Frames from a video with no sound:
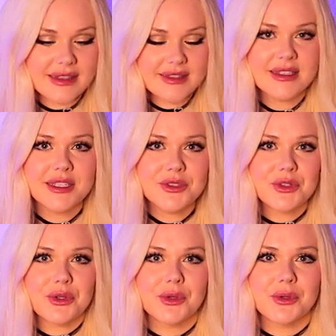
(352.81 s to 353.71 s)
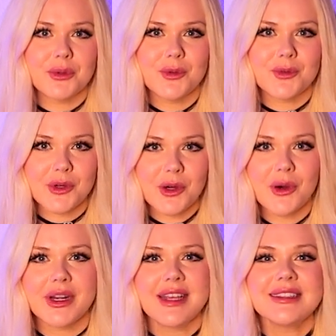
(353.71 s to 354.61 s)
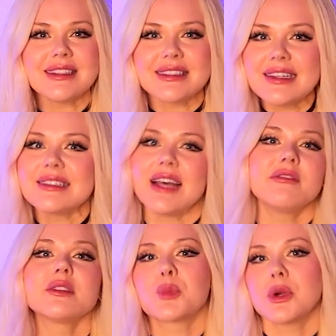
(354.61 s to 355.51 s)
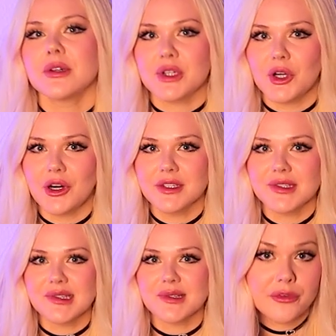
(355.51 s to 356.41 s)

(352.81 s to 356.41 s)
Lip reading: Now, listening to recordings, it does have its pros and cons.